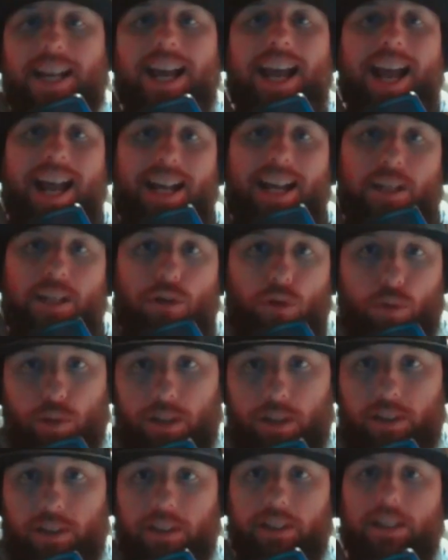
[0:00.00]
as
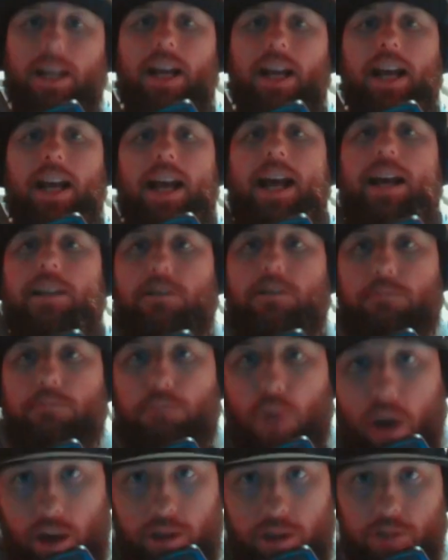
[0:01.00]
quickly as
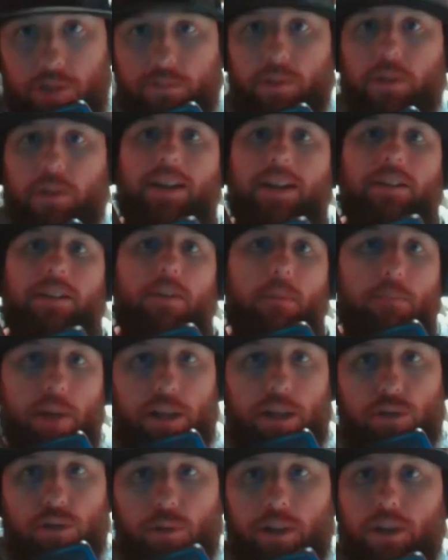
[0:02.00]
possible. And the
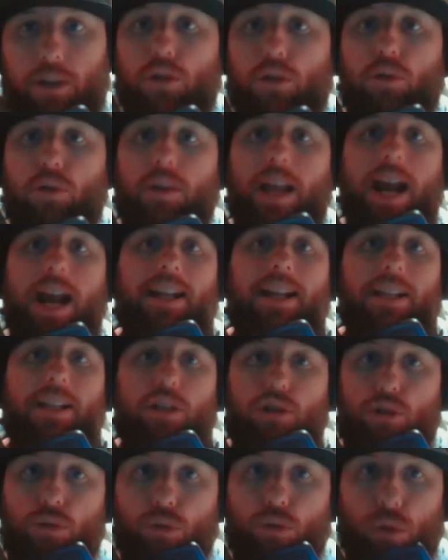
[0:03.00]
best way to do that
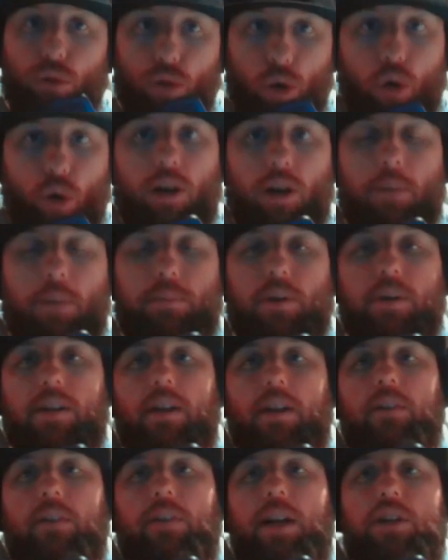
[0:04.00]
is to load up your
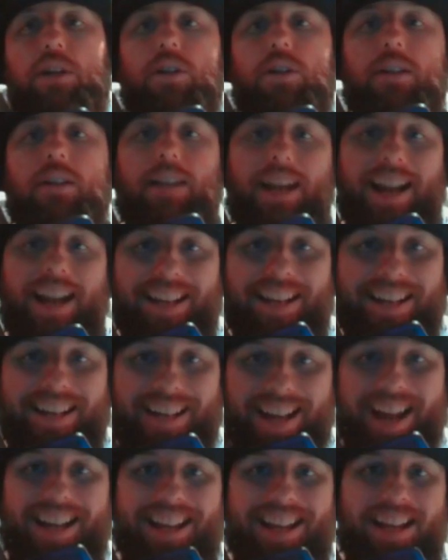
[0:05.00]
Galvantula and
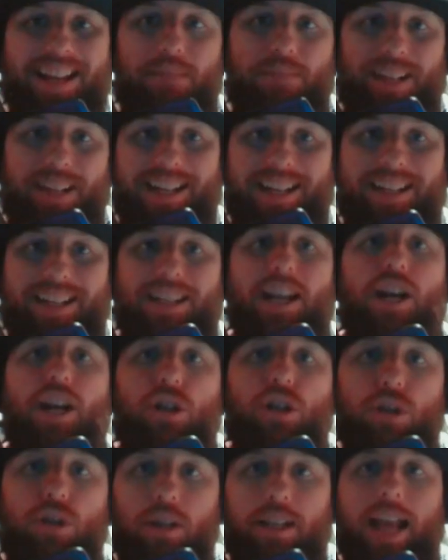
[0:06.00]
get him in
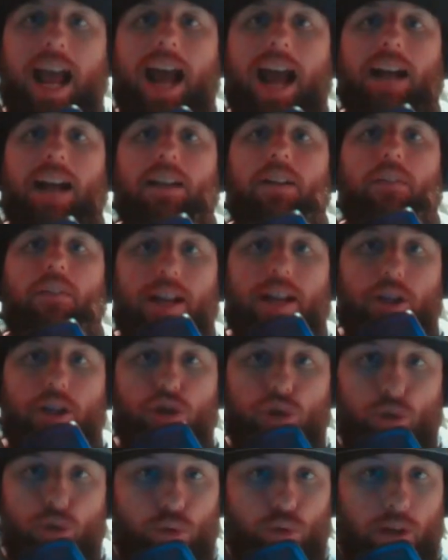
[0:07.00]
to the active as
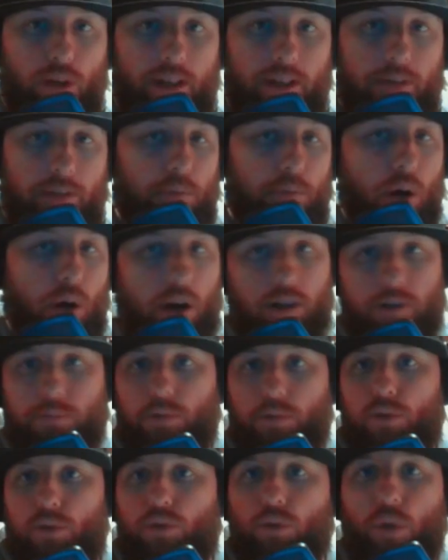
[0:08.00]
soon as
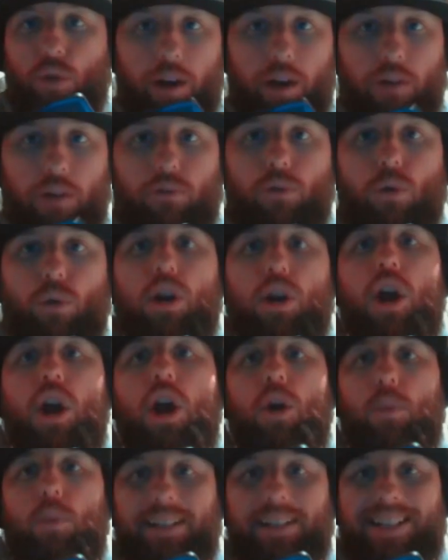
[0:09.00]
possible. So therefore,
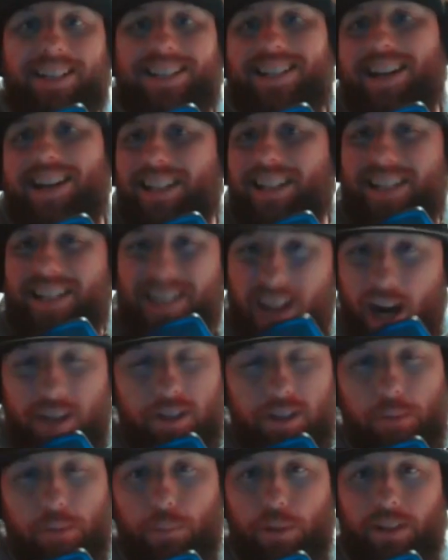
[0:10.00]
we decided
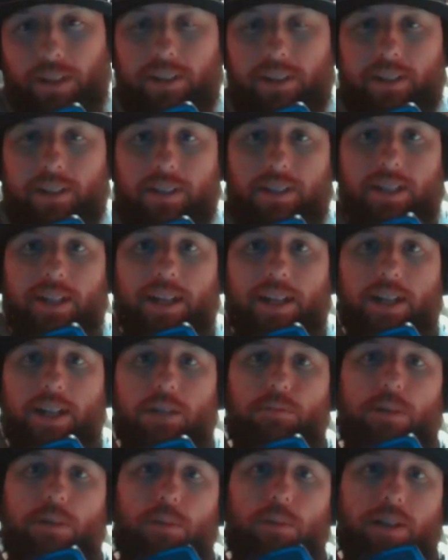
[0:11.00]
not to play things like
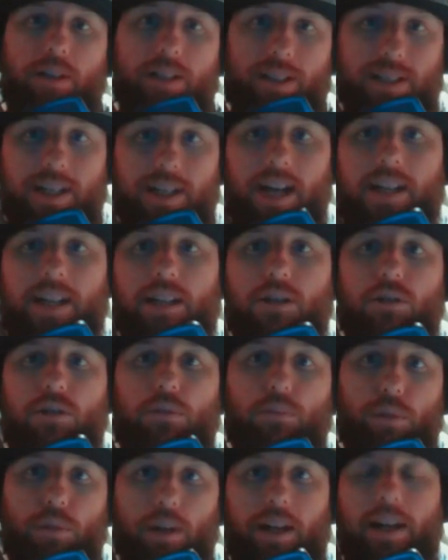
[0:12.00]
X-Speed. We decided to
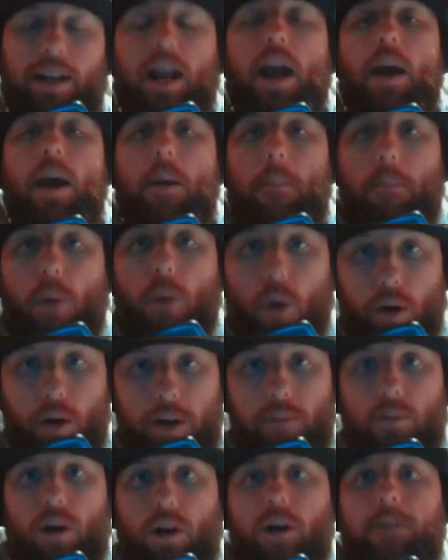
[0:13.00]
play
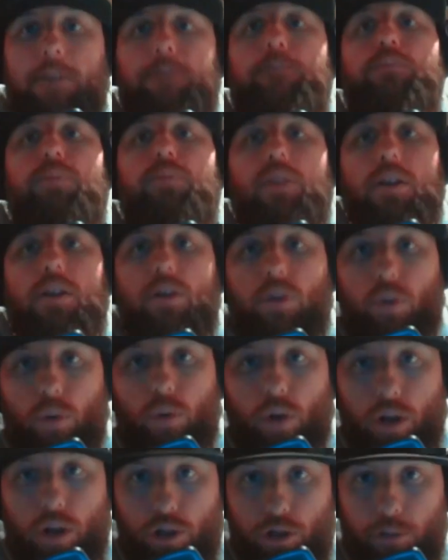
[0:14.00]
Pokemon
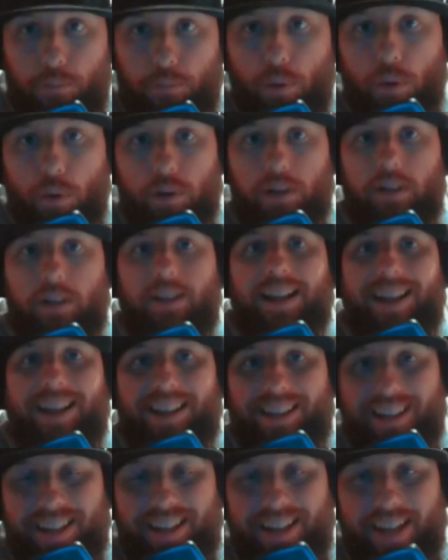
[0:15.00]
who are supporting
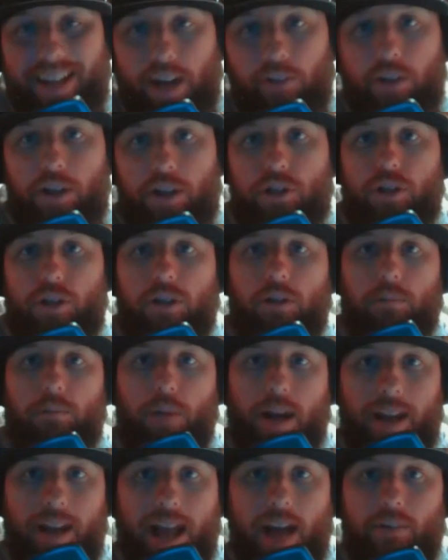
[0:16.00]
the Galvantula
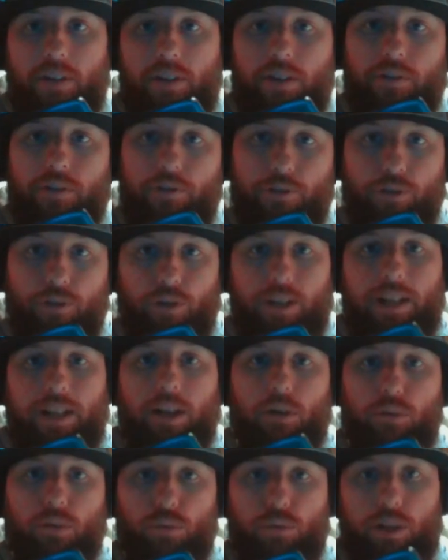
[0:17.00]
by having
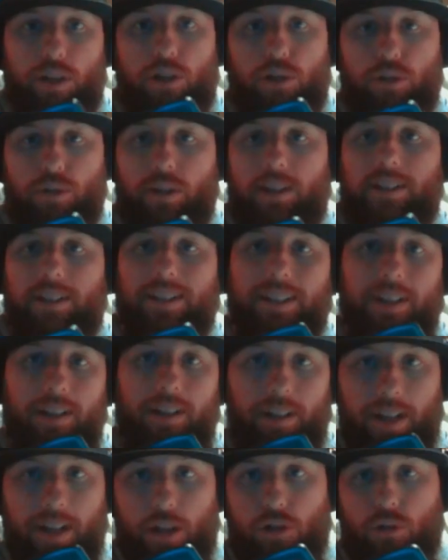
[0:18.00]
free retreat. The
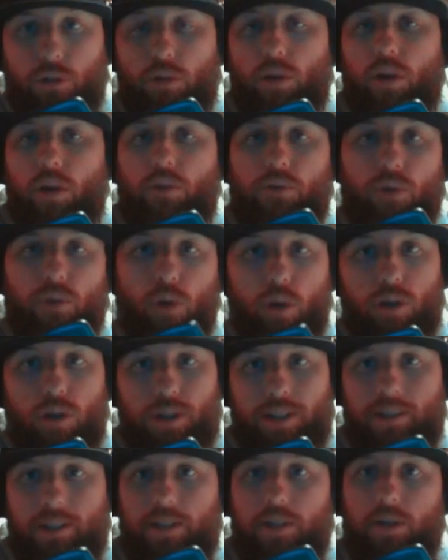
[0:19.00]
Electrode, of
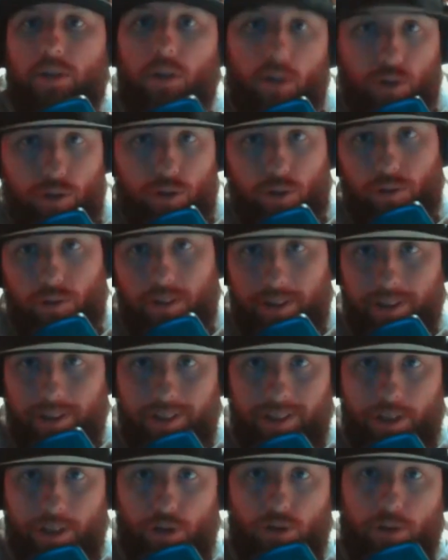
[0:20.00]
course, because it's also an
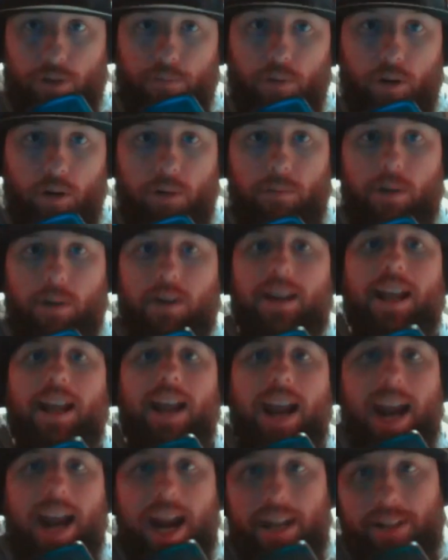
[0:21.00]
electric Pokemon,
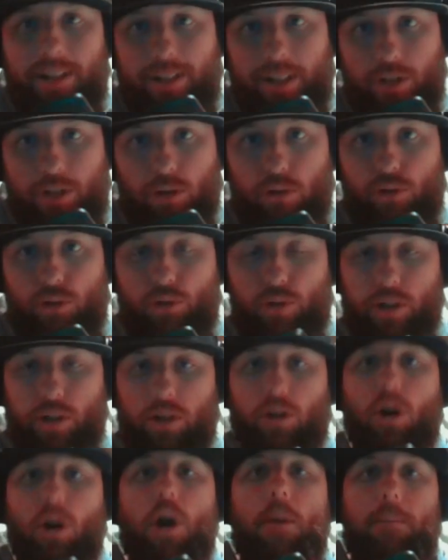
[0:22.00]
and the
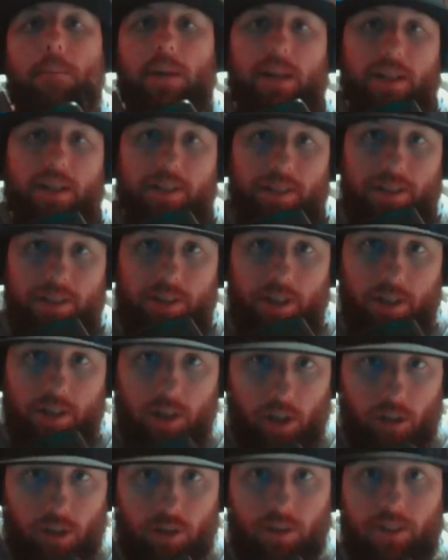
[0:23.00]
Dodrio because it's a
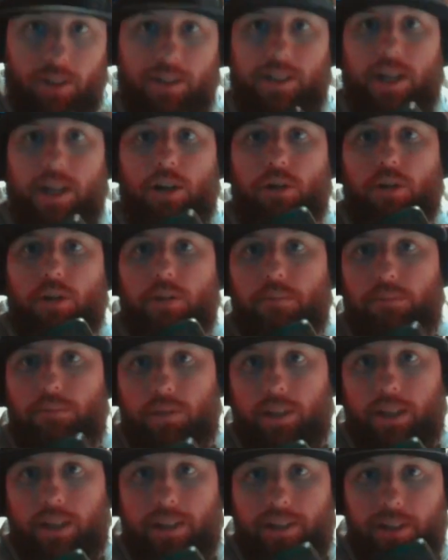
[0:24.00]
colorless and you can
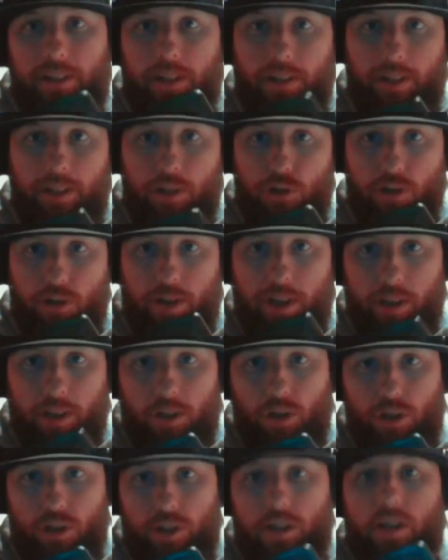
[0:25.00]
play the electric
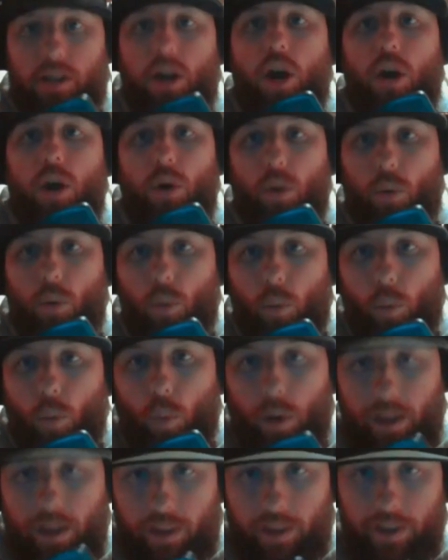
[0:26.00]
energies
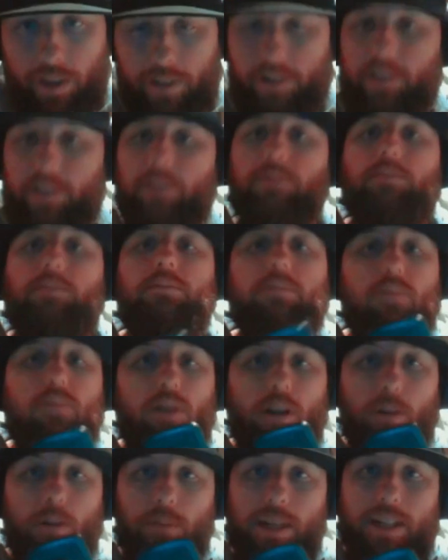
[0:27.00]
with it.
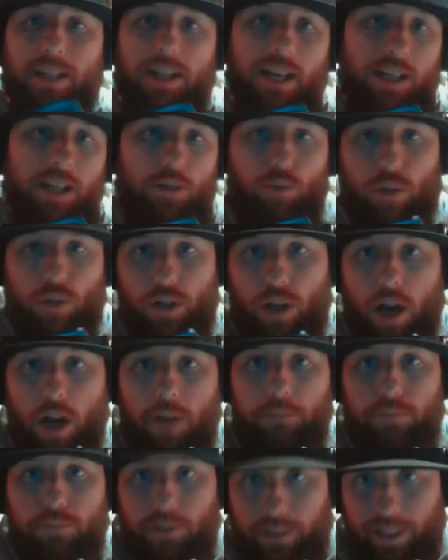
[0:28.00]
Because we're
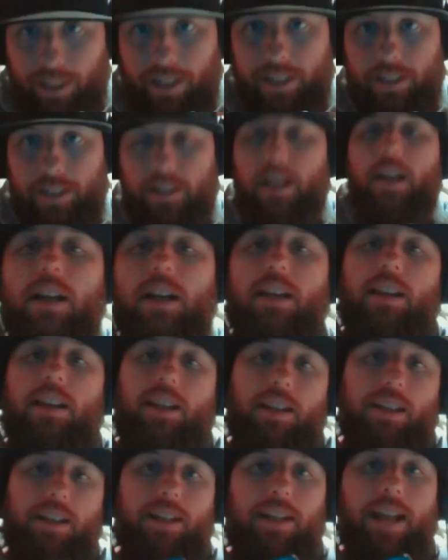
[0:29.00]
not playing
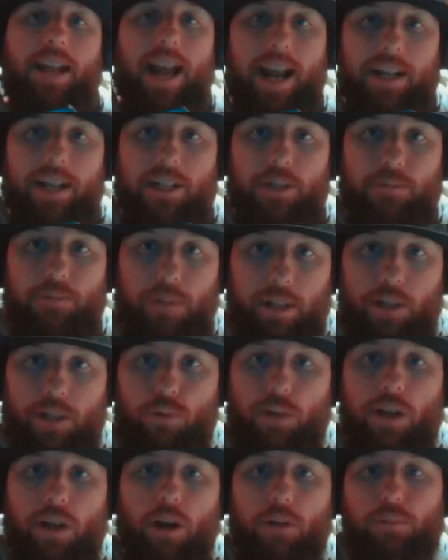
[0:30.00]
the X speeds,
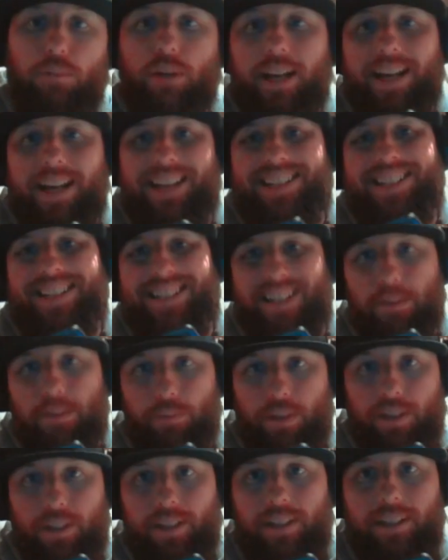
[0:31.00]
we are playing
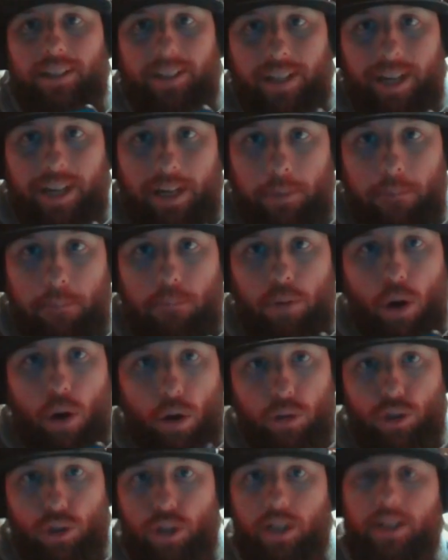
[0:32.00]
something like
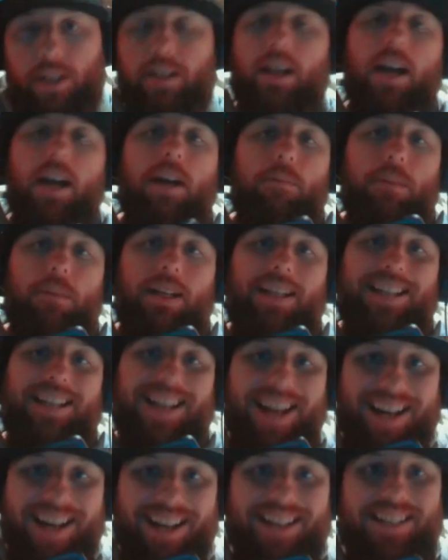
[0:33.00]
Potion.
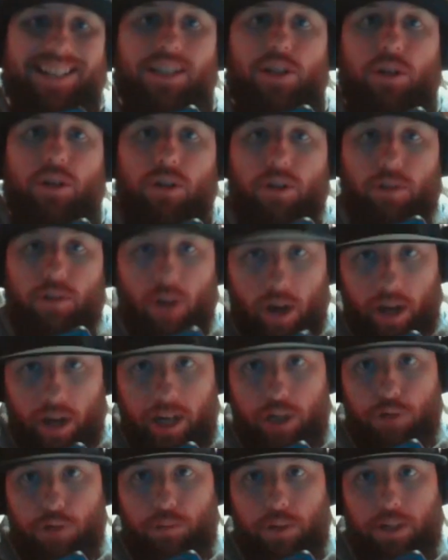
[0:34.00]
Because your
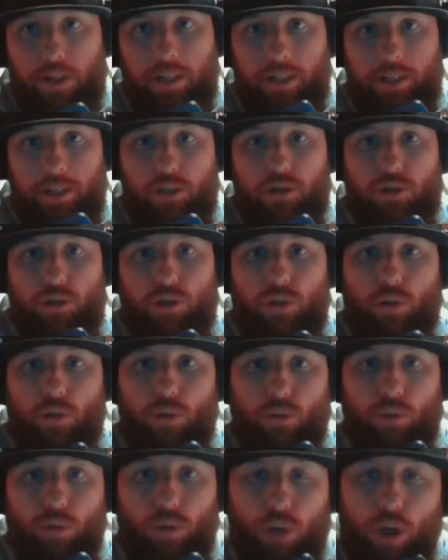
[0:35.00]
HP is
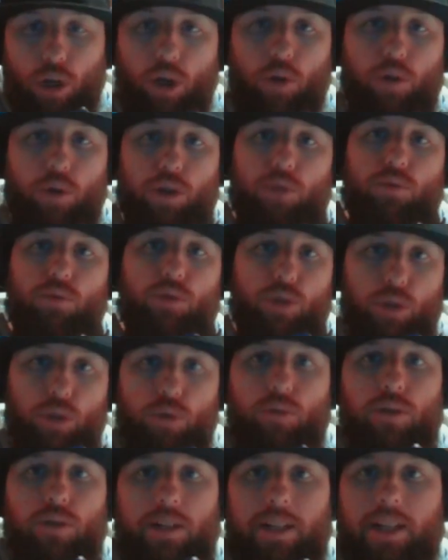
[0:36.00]
so low, you
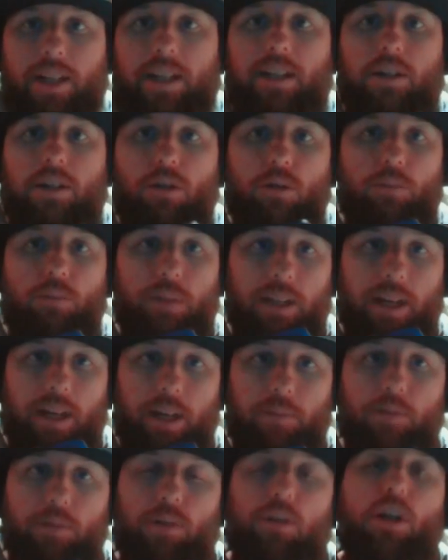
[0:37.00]
do need to
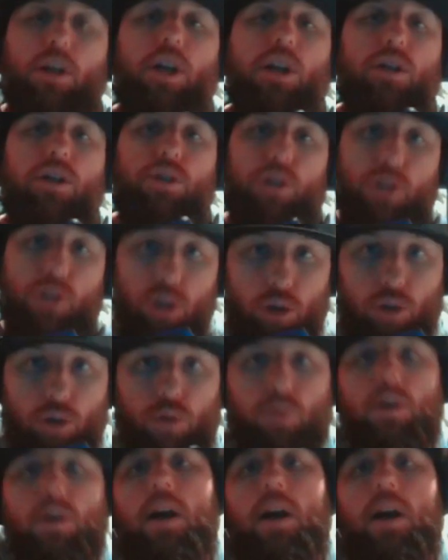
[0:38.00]
be able to